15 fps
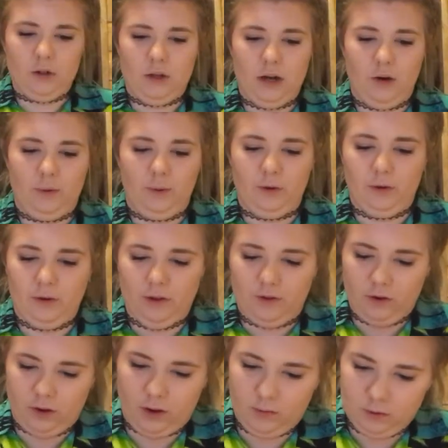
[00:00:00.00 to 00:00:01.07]
How do we want to do
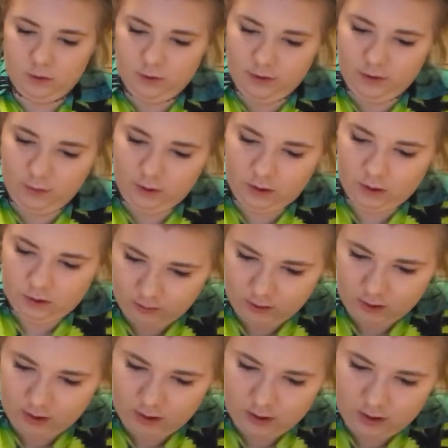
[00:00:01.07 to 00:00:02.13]
this? Okay, we'll do it this way.
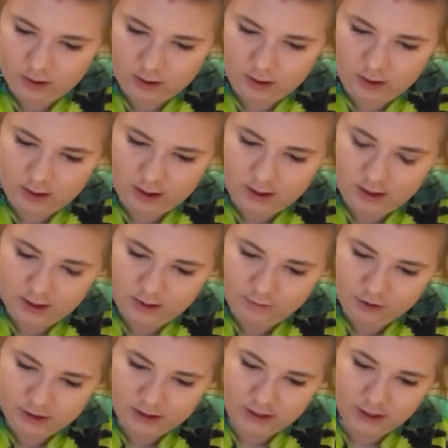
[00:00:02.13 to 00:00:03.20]
And I'm
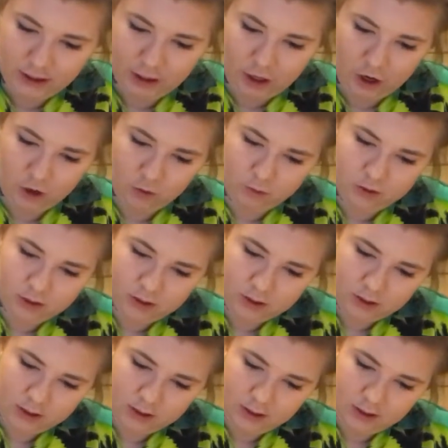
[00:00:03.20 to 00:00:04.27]
just going to coat
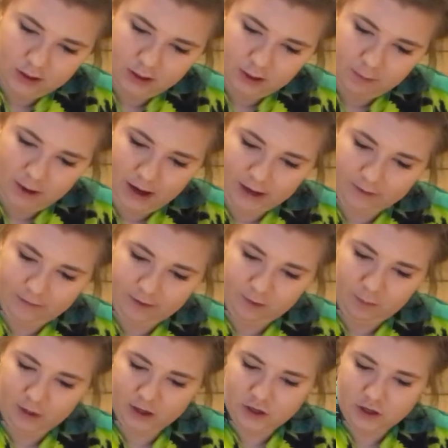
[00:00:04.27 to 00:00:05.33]
the back of this
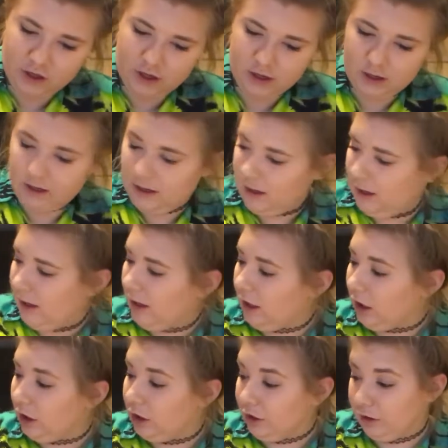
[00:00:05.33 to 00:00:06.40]
picture
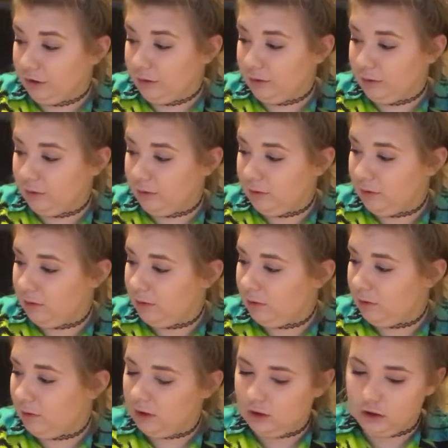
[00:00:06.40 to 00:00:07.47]
in glue.
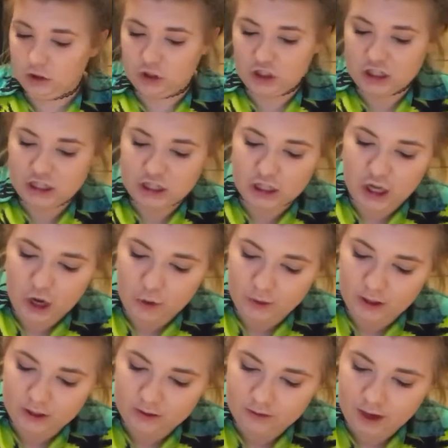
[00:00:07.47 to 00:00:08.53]
Just coat
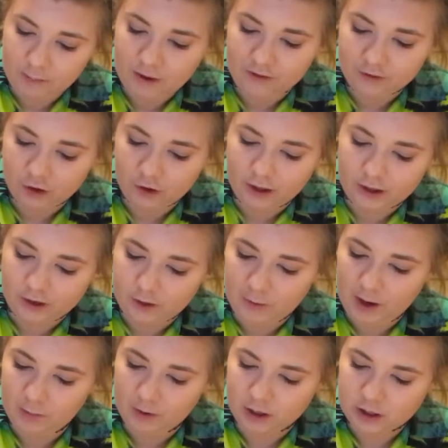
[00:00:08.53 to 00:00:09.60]
it. I'm going to have to go get another
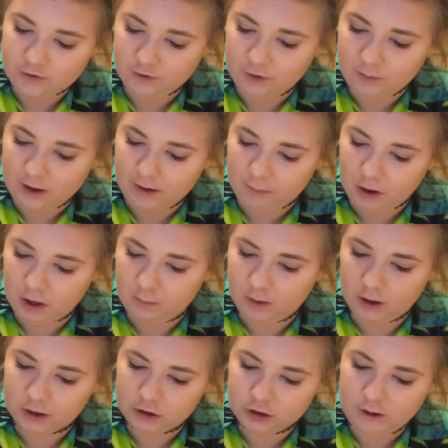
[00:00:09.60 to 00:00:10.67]
paintbrush for my Mod
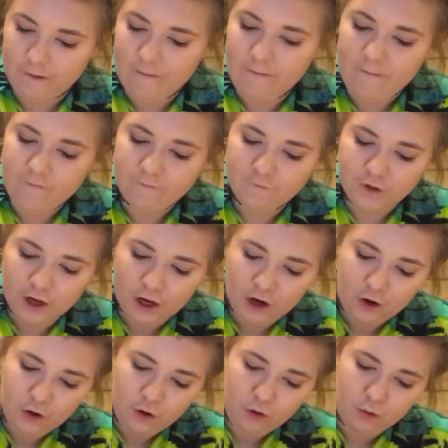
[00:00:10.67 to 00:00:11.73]
Podge.
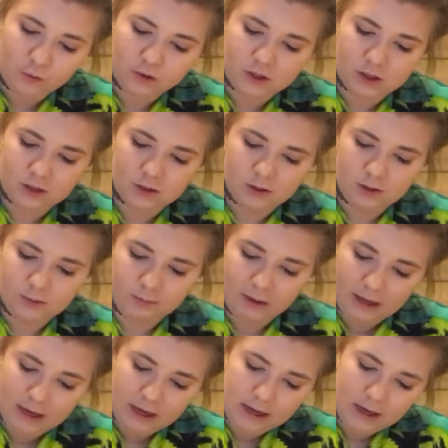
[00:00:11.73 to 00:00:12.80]
Brute!
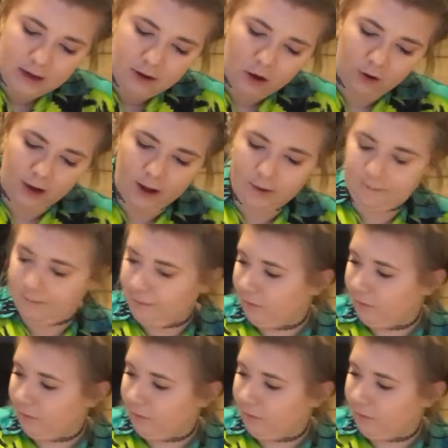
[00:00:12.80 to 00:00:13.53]
Man, okay.